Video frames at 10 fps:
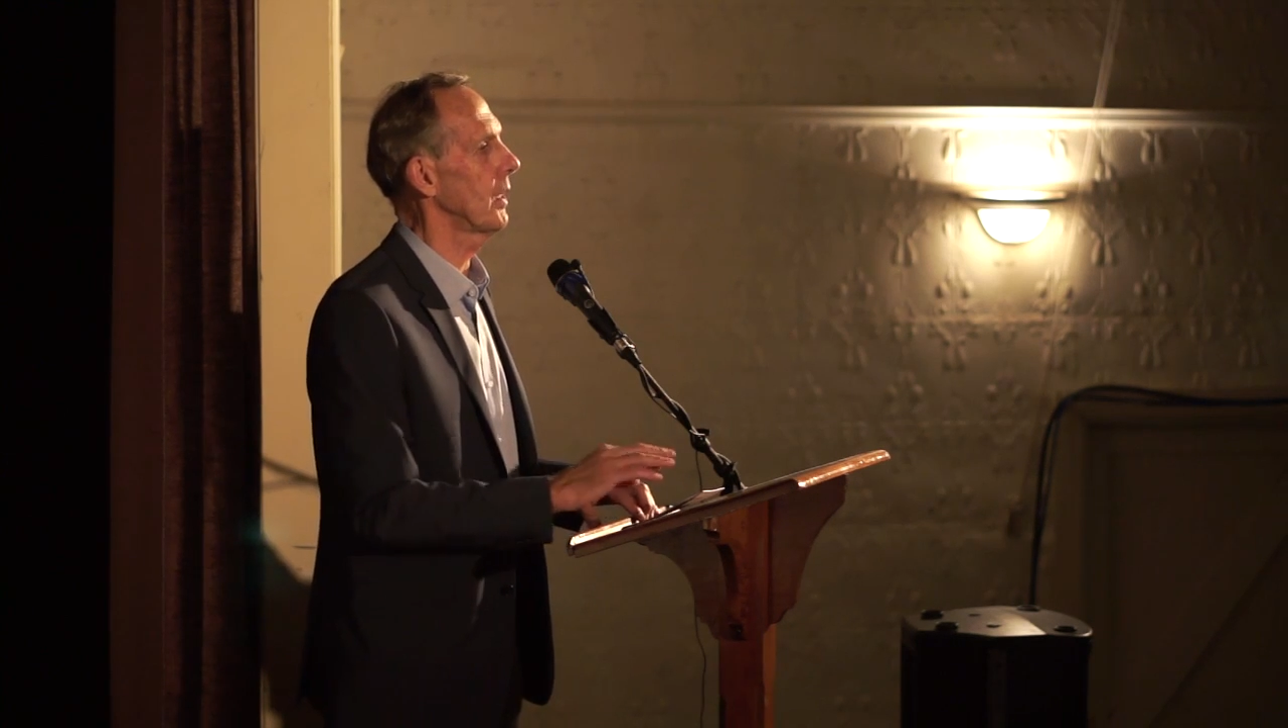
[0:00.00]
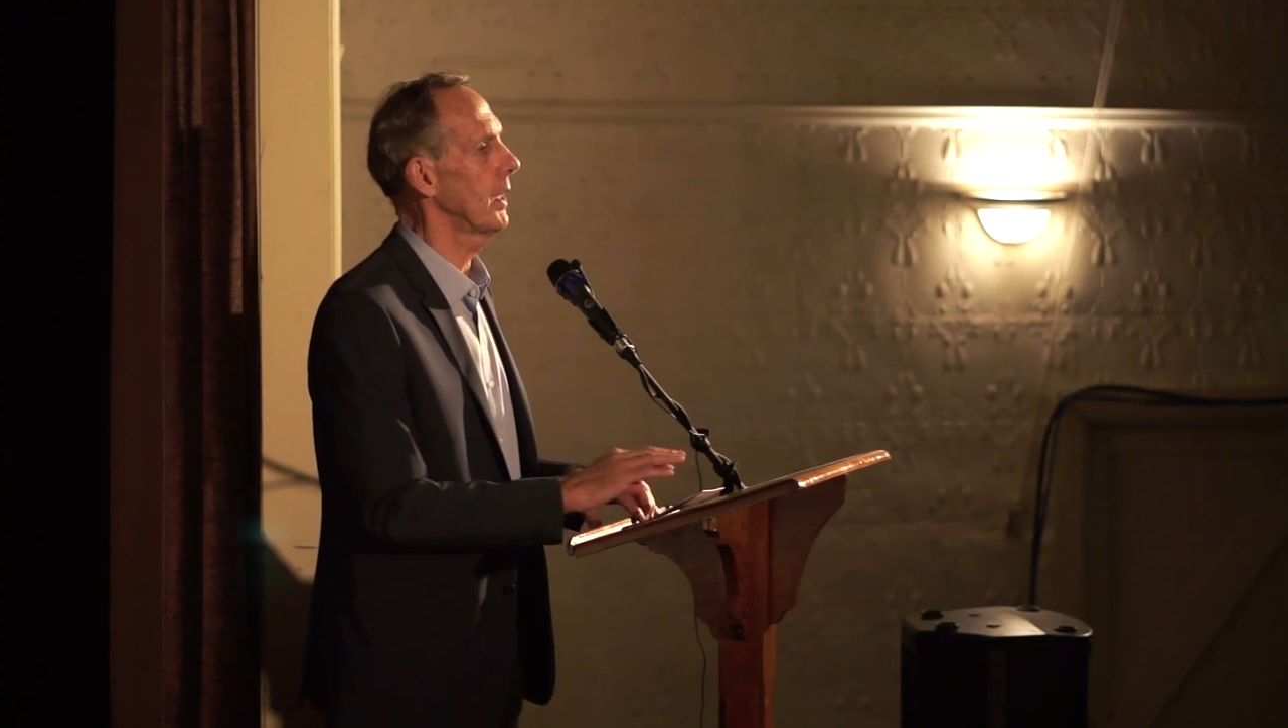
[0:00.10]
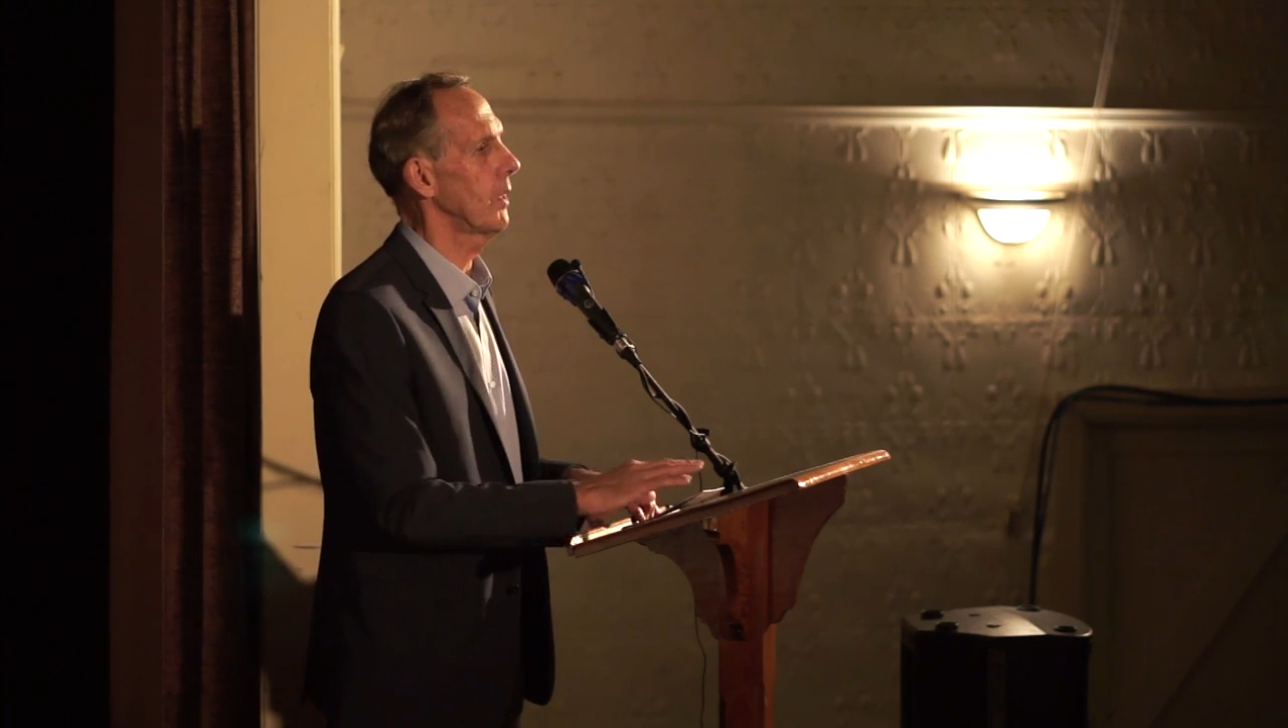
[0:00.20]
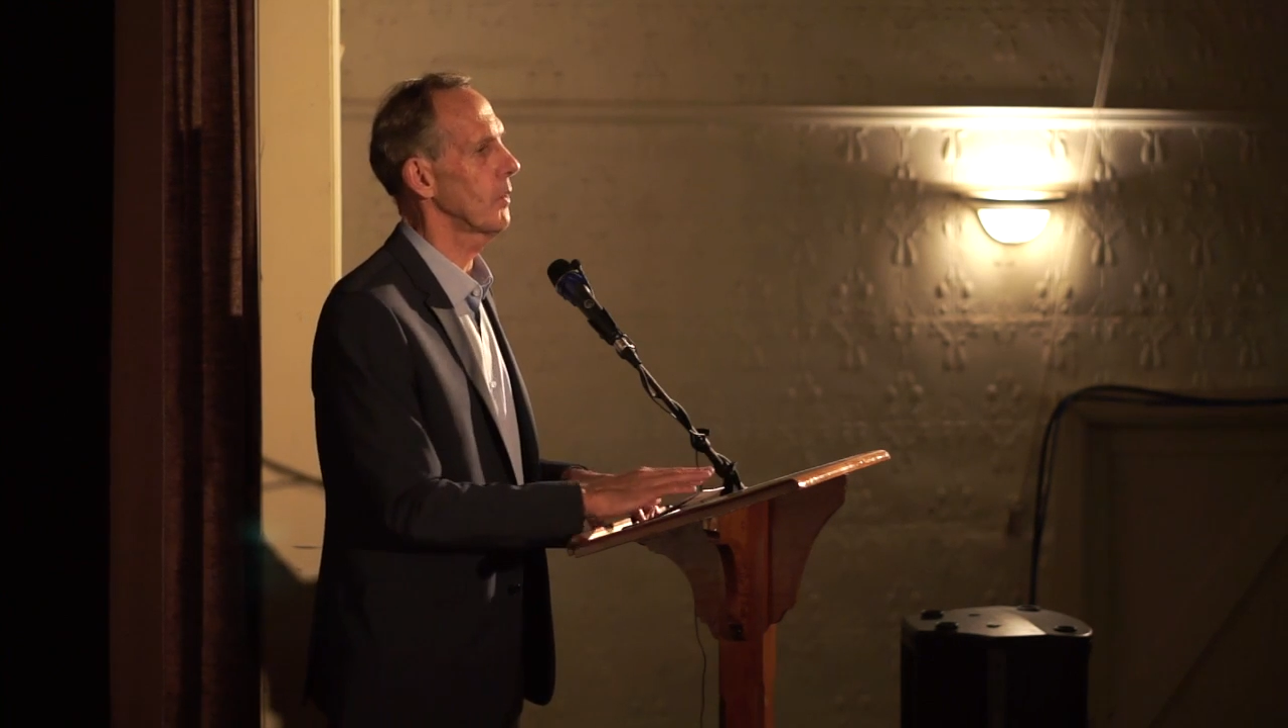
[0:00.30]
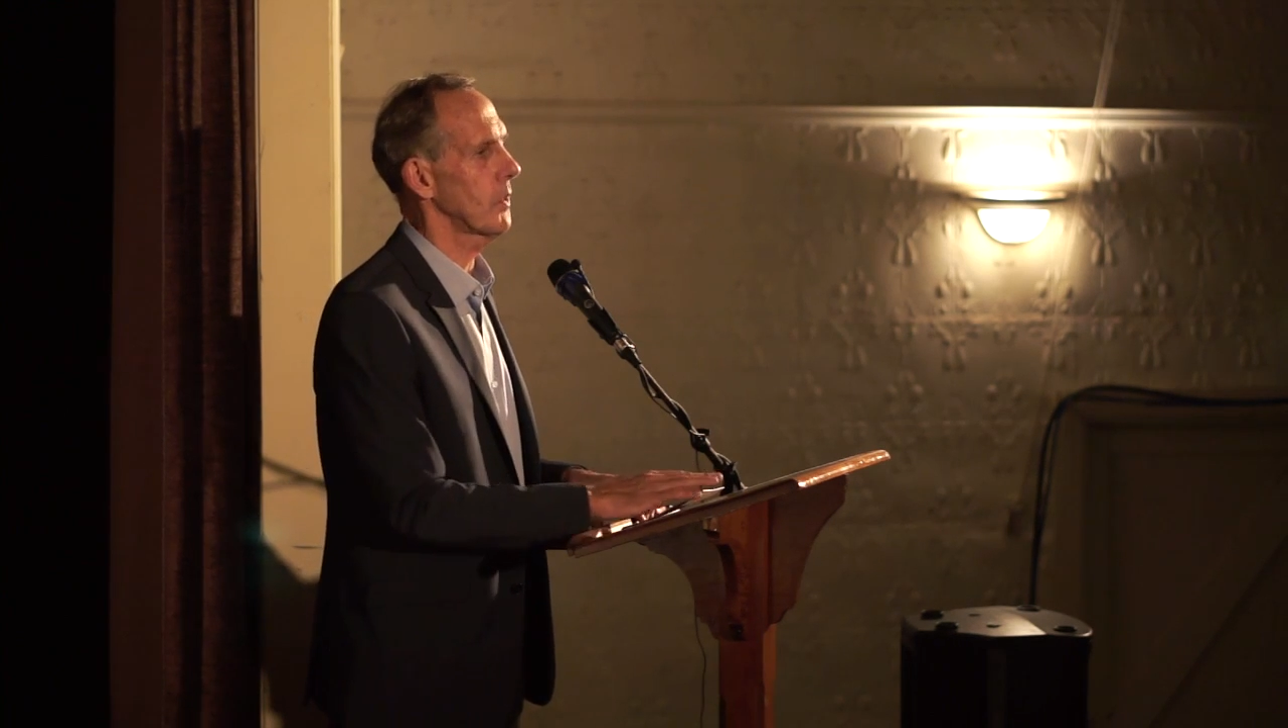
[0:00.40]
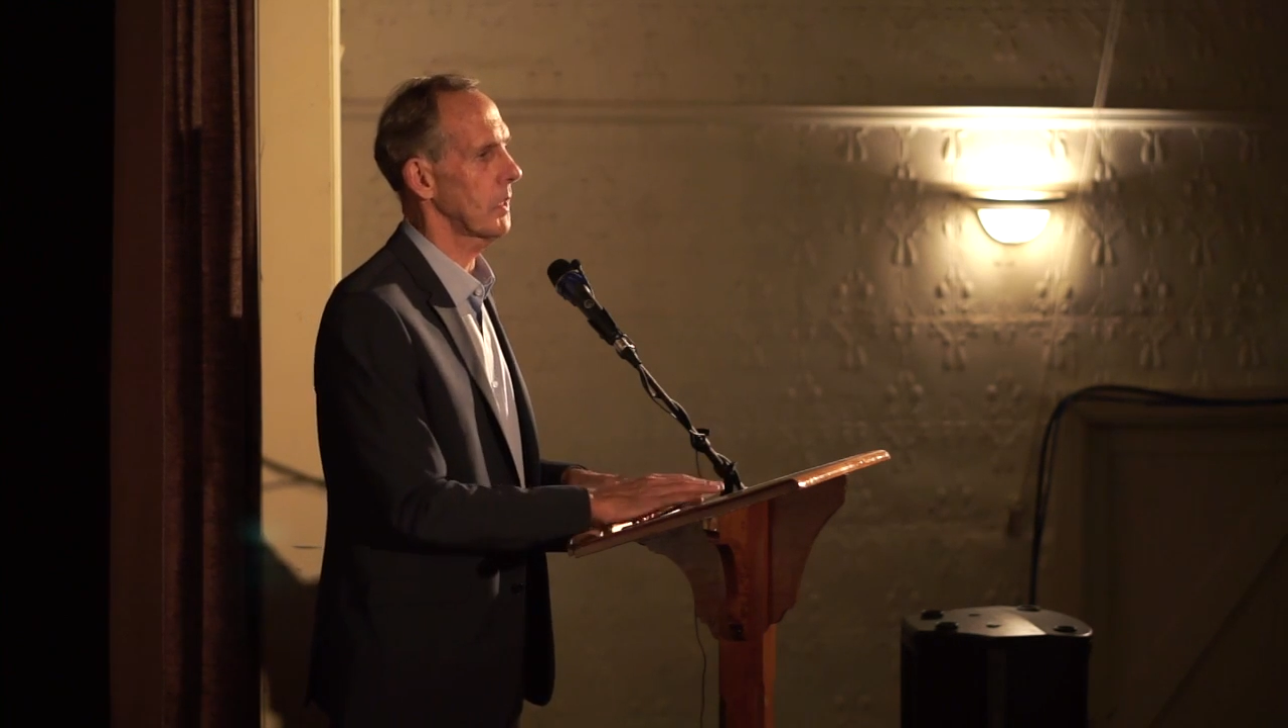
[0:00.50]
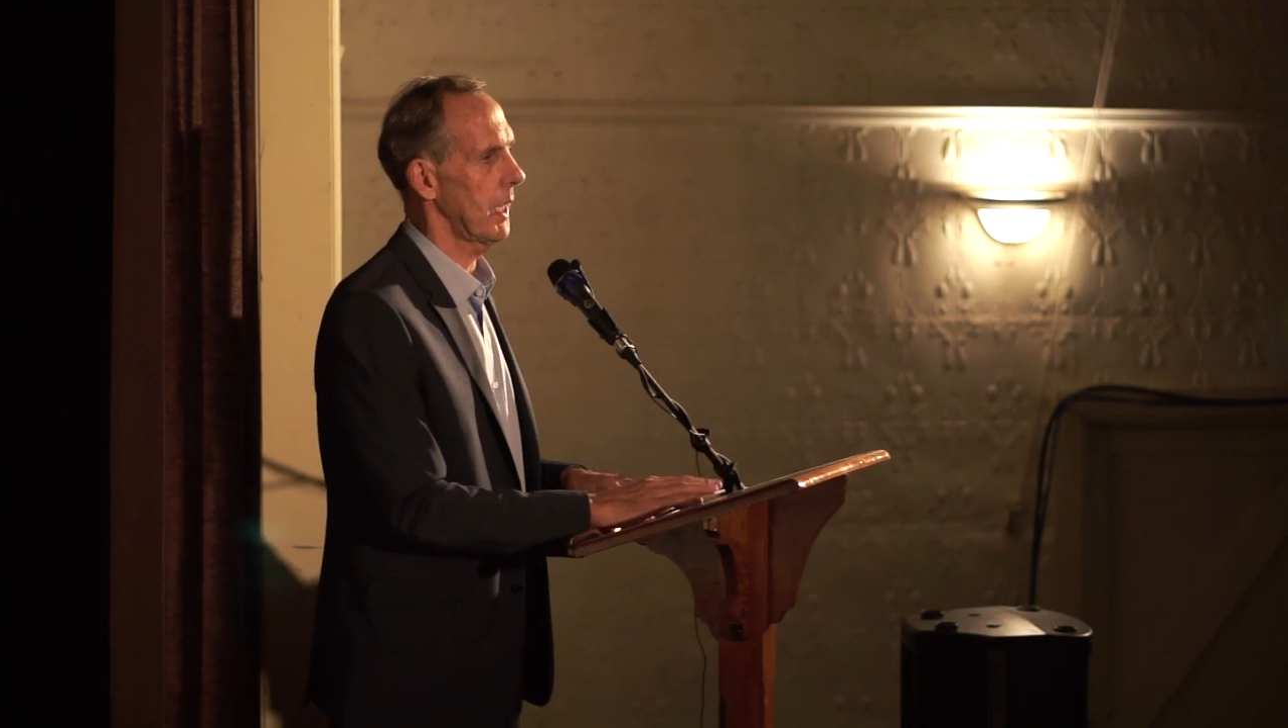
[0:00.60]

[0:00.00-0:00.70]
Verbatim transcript: in here is the